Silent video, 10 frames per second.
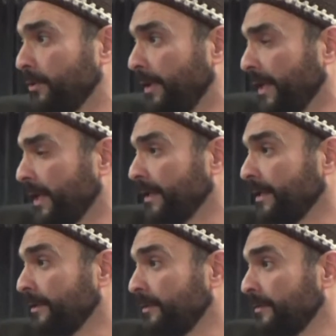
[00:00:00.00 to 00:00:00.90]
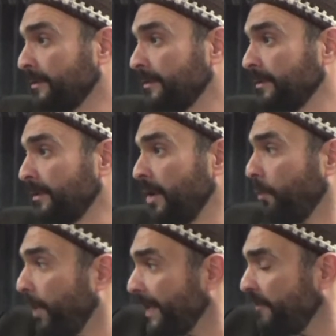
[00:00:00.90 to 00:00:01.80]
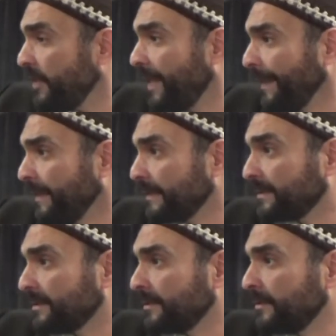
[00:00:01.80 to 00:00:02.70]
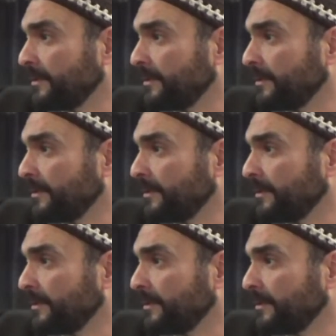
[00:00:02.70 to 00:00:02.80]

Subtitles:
you idiot. Why have you done this?